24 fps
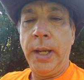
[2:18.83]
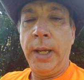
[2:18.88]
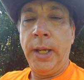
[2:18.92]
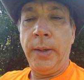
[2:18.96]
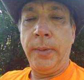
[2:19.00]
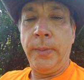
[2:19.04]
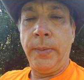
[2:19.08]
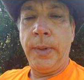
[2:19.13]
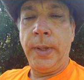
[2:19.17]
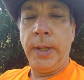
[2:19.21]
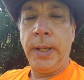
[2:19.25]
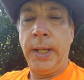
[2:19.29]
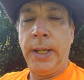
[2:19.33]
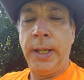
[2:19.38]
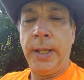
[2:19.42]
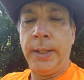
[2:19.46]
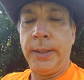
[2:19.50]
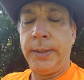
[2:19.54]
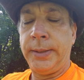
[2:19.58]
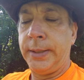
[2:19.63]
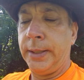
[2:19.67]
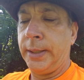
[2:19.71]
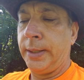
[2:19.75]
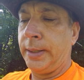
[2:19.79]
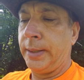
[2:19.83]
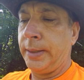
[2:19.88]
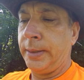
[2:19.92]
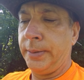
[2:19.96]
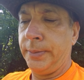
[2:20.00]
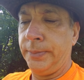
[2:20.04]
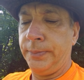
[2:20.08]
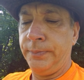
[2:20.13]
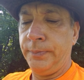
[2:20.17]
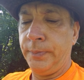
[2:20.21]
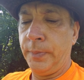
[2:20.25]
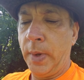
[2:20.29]
It, it uh,
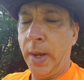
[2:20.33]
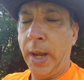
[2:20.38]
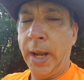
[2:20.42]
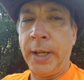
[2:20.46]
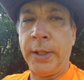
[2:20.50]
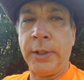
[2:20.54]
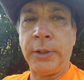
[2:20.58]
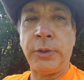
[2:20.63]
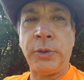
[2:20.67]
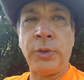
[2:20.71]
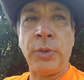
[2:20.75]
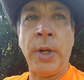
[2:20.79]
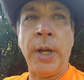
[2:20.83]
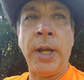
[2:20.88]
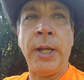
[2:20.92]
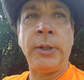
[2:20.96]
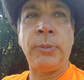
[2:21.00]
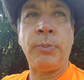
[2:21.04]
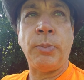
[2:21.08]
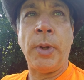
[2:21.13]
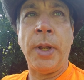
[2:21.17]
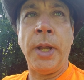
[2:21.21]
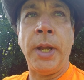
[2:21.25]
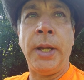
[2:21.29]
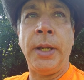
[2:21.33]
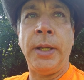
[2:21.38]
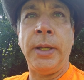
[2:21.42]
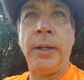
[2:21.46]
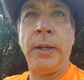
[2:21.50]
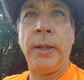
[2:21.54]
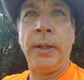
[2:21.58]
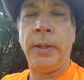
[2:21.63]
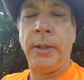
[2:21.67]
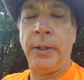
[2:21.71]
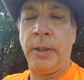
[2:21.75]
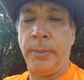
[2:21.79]
I just
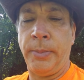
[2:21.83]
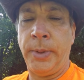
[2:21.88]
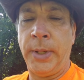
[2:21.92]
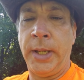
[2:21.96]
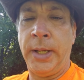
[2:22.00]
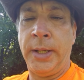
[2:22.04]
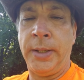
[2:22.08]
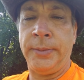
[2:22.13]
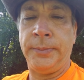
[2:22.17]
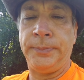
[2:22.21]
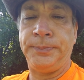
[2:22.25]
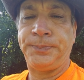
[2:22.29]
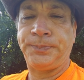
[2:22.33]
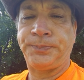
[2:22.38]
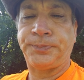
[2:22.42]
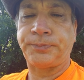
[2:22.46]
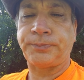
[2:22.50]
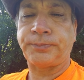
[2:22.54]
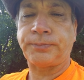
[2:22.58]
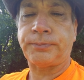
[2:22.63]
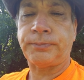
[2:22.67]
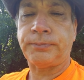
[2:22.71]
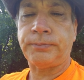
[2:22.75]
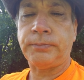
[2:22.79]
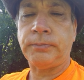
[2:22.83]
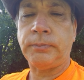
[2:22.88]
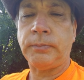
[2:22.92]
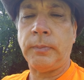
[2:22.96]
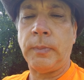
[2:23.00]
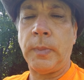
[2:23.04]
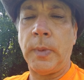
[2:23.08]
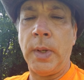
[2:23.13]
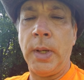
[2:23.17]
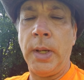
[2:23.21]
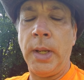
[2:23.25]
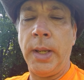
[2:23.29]
transplanted a little bit,
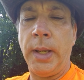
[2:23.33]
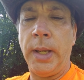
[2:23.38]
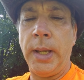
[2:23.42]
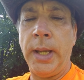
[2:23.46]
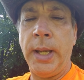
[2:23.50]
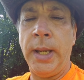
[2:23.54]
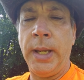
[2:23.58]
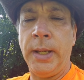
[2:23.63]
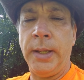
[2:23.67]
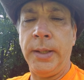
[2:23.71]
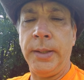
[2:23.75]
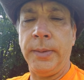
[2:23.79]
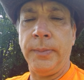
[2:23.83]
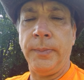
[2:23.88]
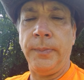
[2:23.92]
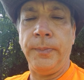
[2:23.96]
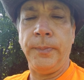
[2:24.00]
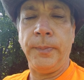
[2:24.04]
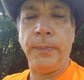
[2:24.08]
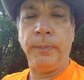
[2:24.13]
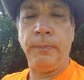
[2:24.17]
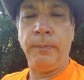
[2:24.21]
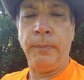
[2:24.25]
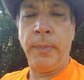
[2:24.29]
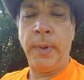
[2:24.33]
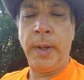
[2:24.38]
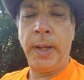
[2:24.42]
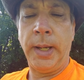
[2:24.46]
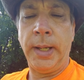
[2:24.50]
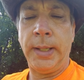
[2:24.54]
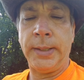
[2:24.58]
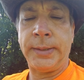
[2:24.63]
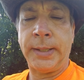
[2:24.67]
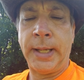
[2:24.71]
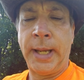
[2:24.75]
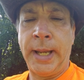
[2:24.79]
and
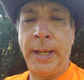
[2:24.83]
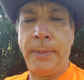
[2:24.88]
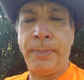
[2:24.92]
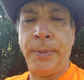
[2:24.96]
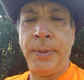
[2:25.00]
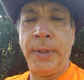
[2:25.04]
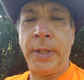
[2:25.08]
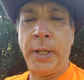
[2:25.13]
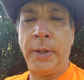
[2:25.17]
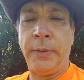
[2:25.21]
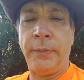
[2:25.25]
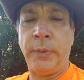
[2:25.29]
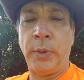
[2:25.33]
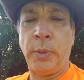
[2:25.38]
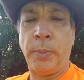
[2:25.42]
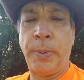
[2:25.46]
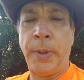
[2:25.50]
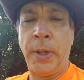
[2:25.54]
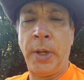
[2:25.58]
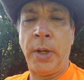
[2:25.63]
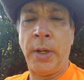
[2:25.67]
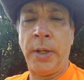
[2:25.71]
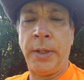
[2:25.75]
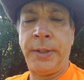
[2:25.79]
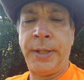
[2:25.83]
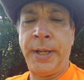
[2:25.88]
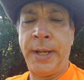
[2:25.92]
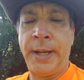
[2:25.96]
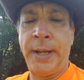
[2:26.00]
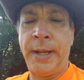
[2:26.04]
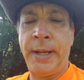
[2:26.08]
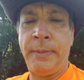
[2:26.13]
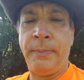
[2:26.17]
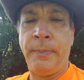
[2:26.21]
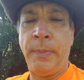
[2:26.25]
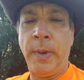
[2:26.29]
it's happened over a period of
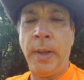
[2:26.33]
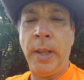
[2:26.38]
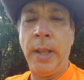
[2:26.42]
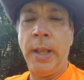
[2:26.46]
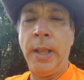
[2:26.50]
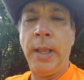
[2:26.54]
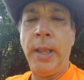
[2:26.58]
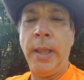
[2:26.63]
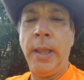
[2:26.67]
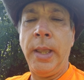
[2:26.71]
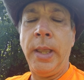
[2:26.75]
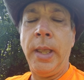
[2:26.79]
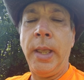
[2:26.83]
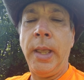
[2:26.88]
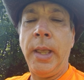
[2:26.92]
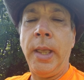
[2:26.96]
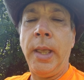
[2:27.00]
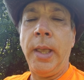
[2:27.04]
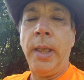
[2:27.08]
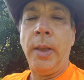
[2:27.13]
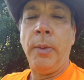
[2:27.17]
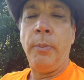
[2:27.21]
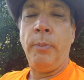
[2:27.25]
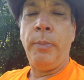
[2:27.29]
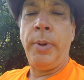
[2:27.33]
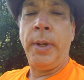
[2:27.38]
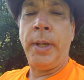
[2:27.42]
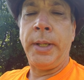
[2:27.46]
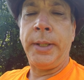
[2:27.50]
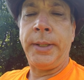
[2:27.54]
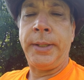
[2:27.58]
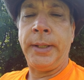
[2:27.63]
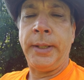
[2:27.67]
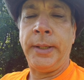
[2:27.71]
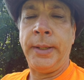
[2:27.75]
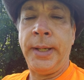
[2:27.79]
time.
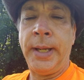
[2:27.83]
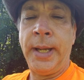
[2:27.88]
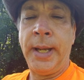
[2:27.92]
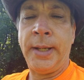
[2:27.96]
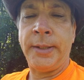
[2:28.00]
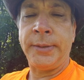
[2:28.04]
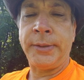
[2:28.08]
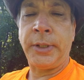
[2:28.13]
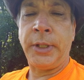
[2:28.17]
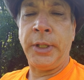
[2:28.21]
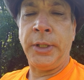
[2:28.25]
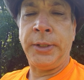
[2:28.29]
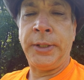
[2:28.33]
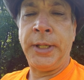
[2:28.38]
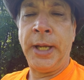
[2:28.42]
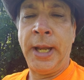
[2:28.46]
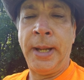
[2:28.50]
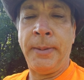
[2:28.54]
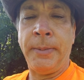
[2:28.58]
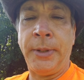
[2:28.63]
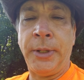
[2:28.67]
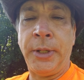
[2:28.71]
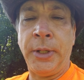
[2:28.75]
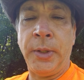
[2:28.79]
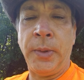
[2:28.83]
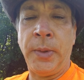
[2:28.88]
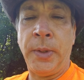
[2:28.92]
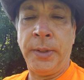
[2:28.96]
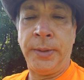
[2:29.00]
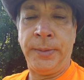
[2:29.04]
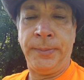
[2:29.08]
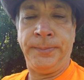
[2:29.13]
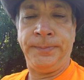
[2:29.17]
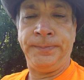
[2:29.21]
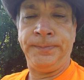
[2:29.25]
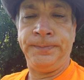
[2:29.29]
But uh, now's a good time to do
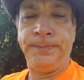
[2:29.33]
it,